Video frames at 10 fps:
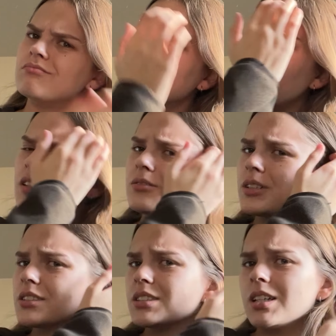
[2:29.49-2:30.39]
I don't
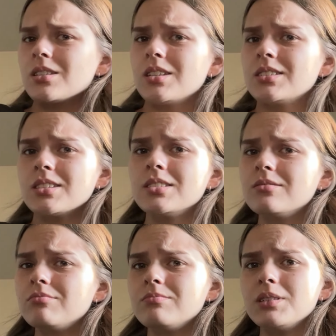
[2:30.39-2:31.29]
want to say things
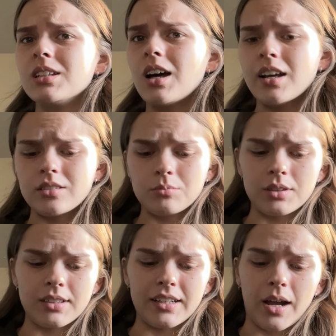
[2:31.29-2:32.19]
and be lying,
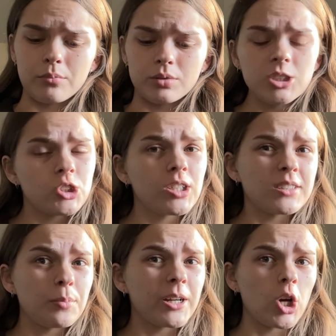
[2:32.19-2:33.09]
but like I'm pretty sure that's
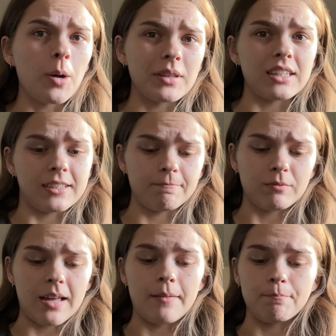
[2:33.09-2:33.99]
a pretty common thing
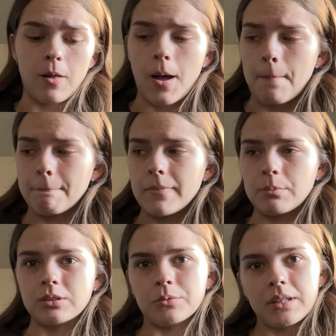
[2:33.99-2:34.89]
that um,
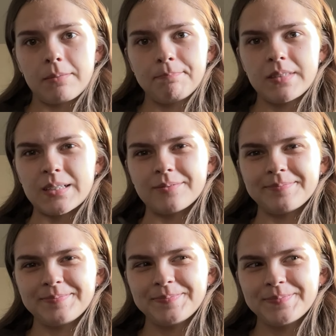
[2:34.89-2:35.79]
people deal with. So
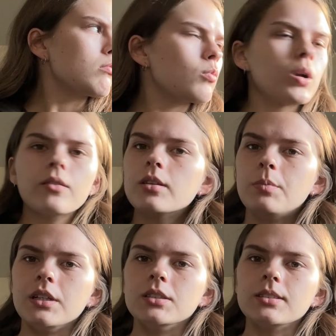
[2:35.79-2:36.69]
one of the
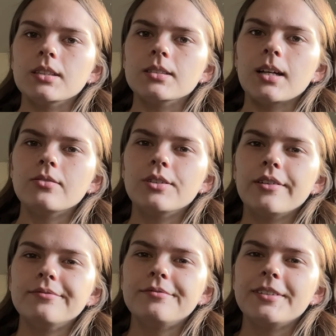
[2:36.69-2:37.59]
biggest things I've
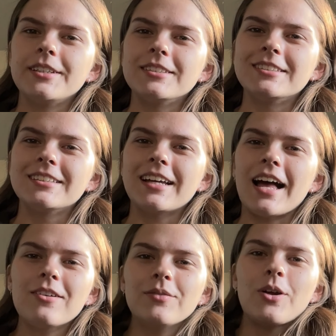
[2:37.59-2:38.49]
done is
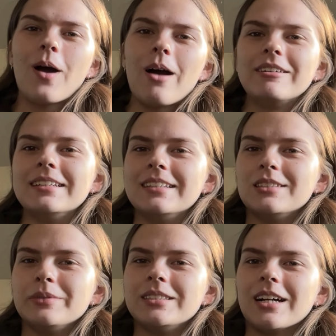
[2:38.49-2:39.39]
I don't even know how I did it to
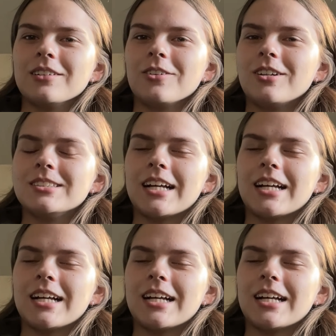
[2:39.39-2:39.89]
be entirely honest.